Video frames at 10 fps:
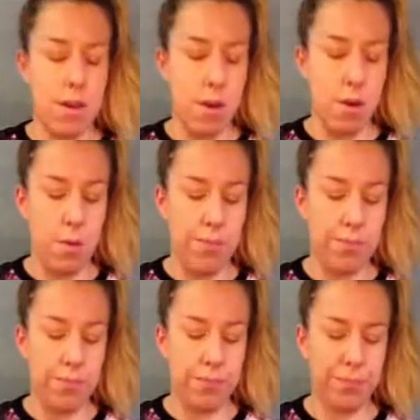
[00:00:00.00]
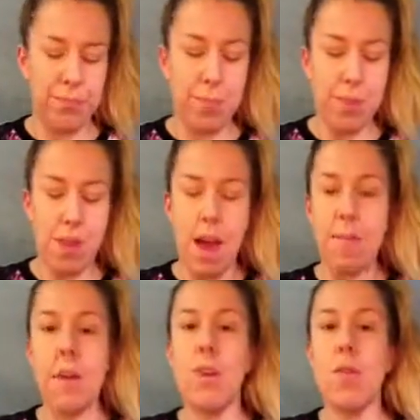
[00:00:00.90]
So I've
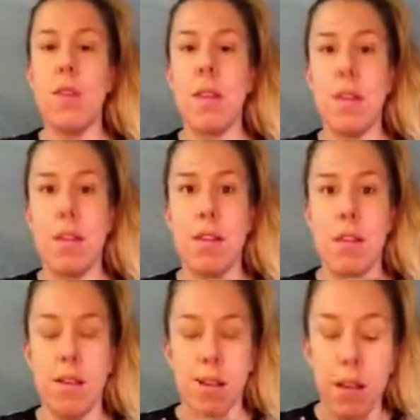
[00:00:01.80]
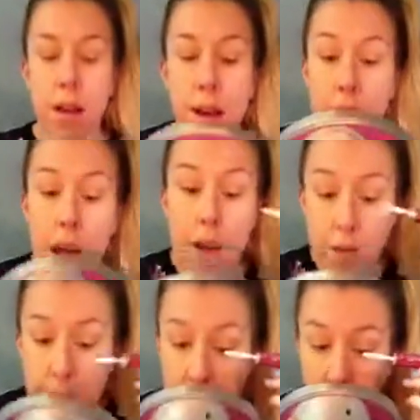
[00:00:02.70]
been using this
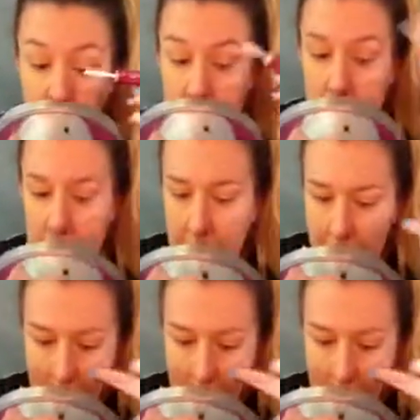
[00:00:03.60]
every day recently.